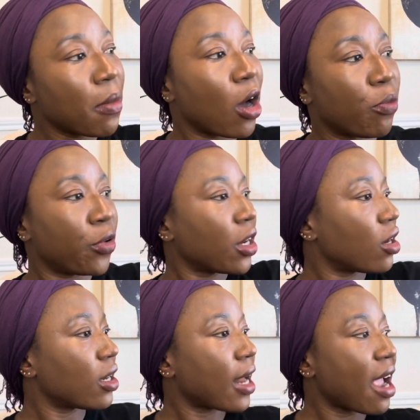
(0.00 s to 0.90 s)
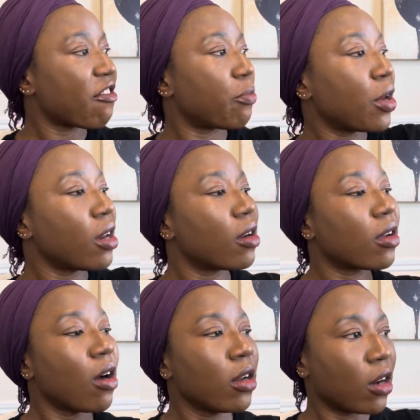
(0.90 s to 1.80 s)
Bring your knife. Bring your gun.
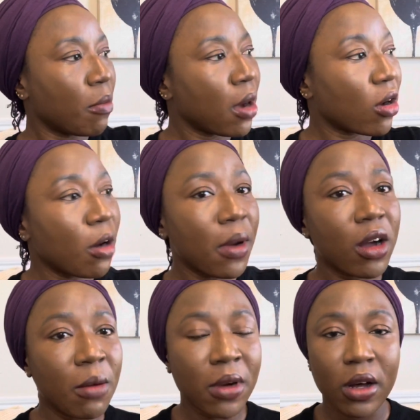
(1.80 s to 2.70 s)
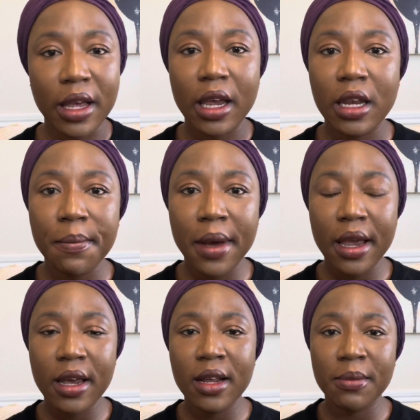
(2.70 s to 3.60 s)
Come out. And in my head,
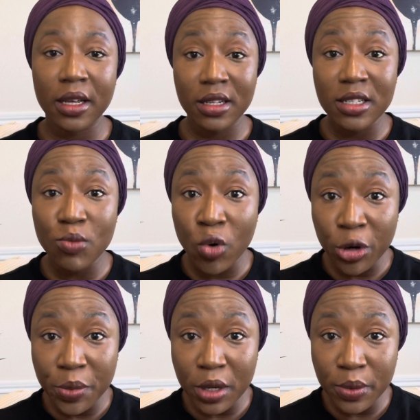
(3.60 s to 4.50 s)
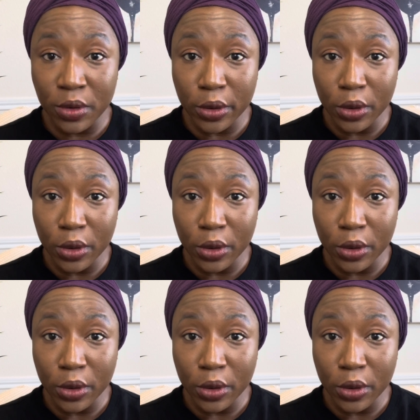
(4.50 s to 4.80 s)
I'm like, there's more people?